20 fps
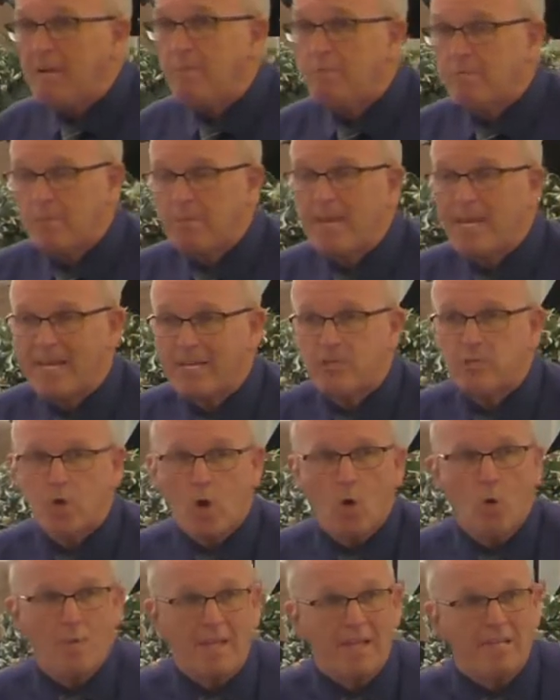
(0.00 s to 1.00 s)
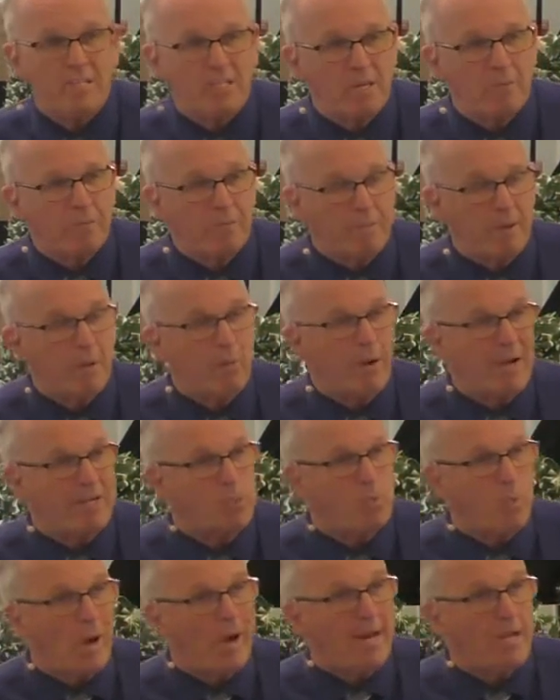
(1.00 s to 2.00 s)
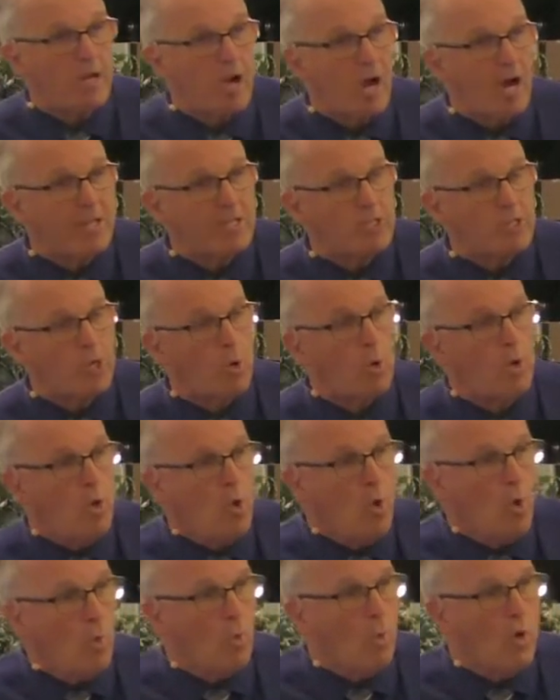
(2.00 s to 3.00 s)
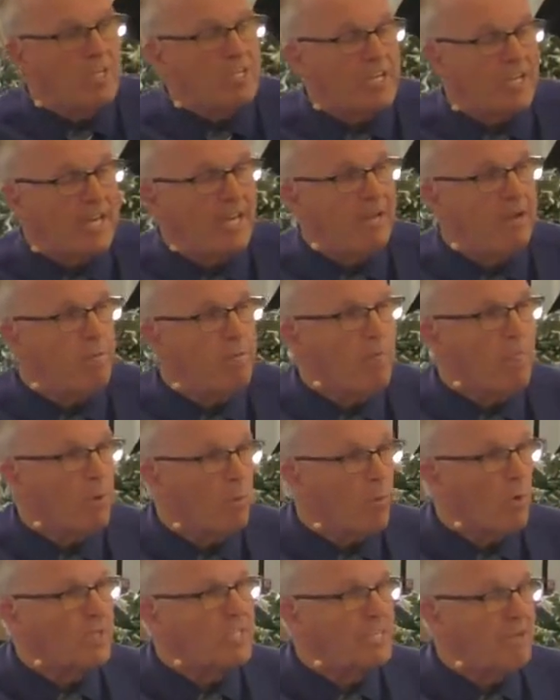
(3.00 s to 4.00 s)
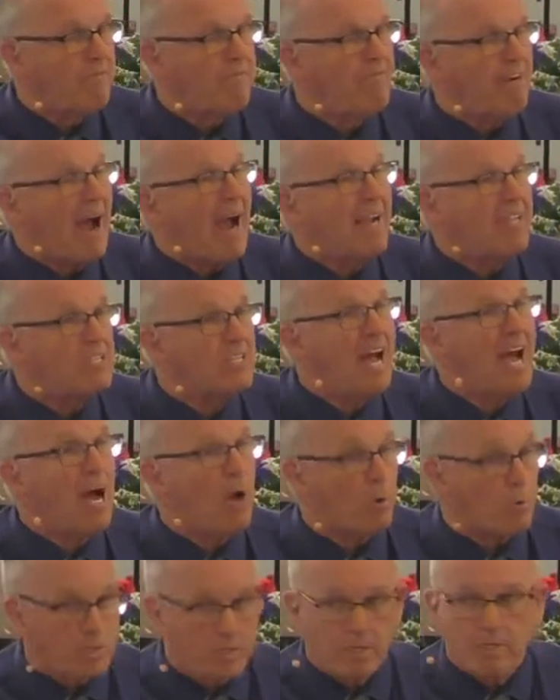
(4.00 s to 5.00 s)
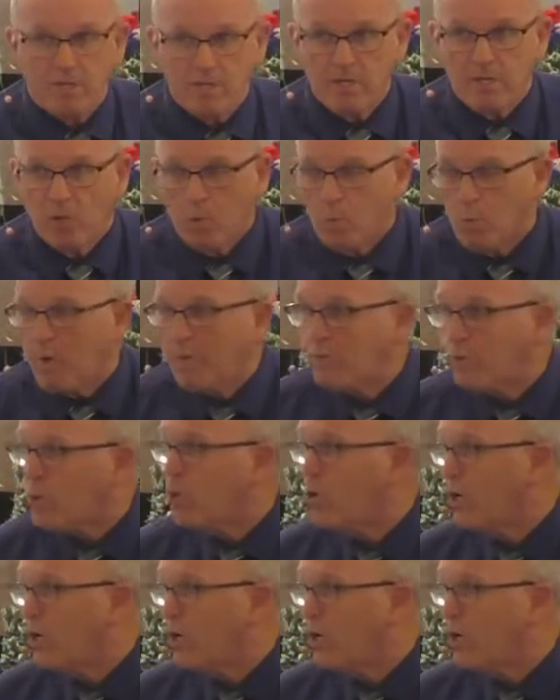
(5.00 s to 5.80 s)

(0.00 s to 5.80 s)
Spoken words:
to be his goal. That seems to be what he's waiting on. So once he finds out what they're going to